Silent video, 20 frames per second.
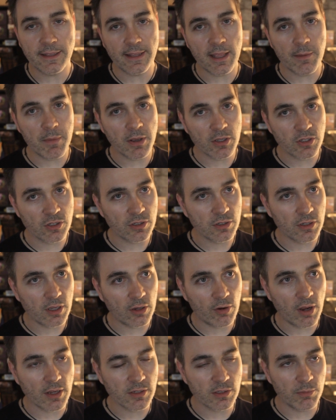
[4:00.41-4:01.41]
get that much
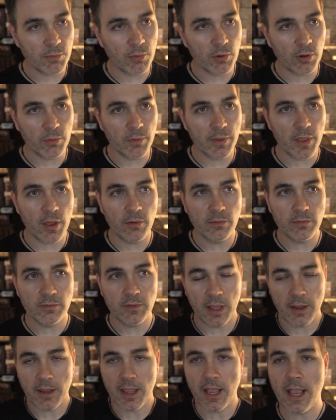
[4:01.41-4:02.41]
across the border without,
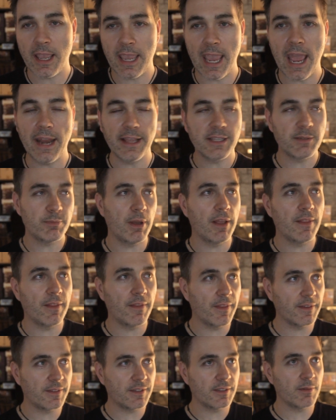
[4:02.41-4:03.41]
I can't explain
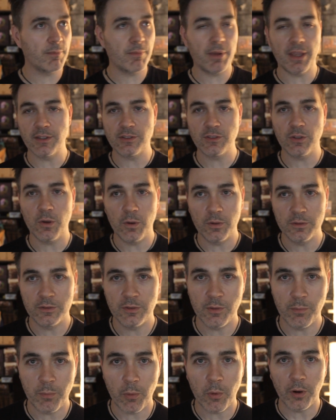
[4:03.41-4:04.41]
that this isn't being sold
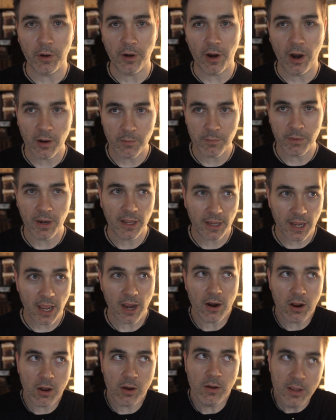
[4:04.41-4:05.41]
to the border guard and be like, yeah,
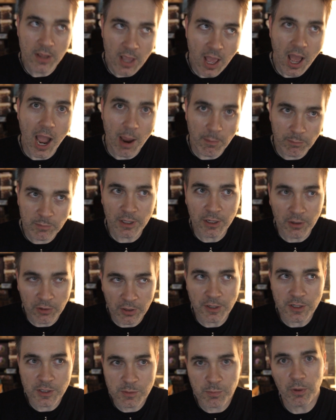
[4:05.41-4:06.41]
no, I'm
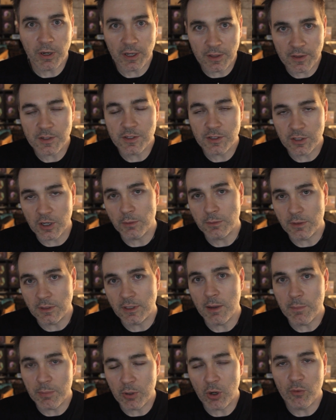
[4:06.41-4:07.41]
literally just bringing this syrup to
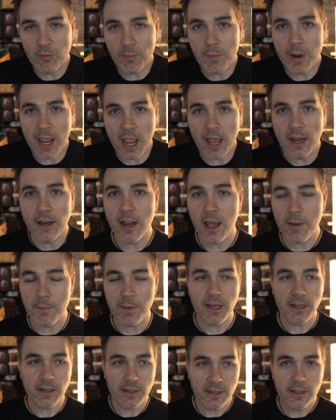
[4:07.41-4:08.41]
dump it over my head. I
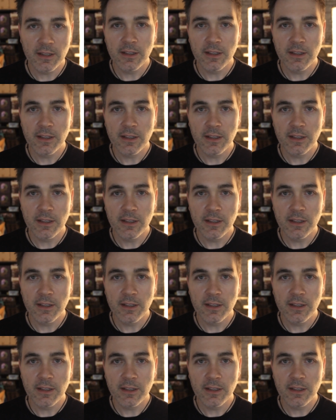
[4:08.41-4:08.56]
mean,